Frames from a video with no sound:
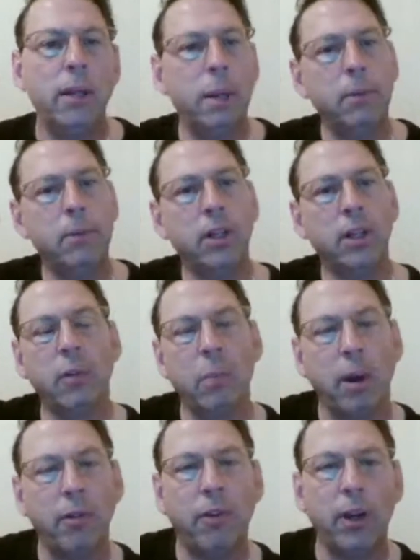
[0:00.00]
delivered by
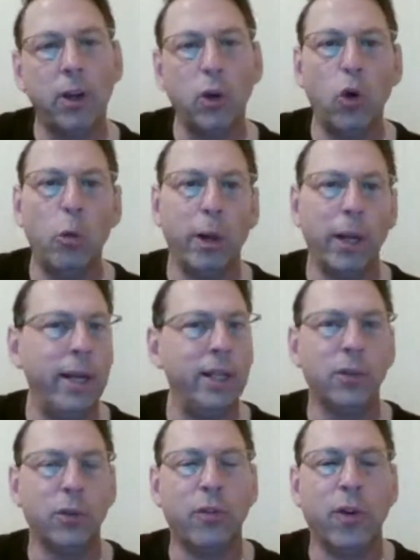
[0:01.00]
fucking Uber Eats or
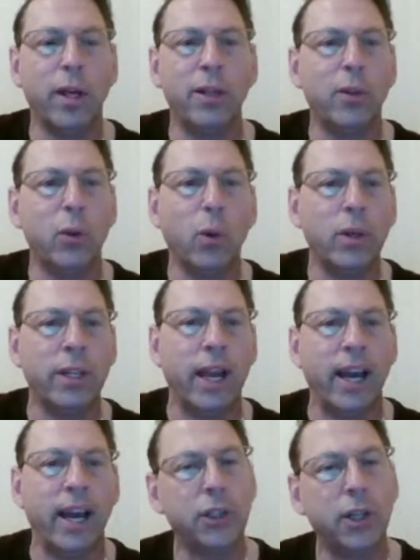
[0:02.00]
fucking
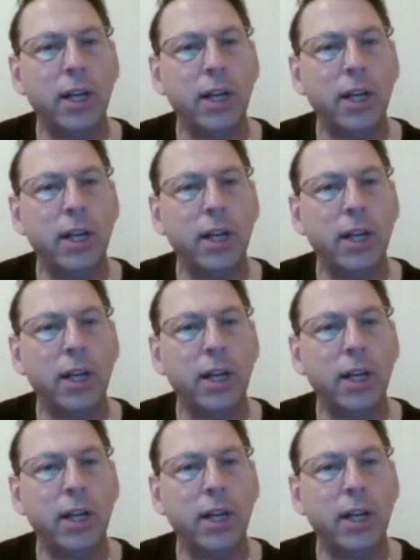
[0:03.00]
DoorDash.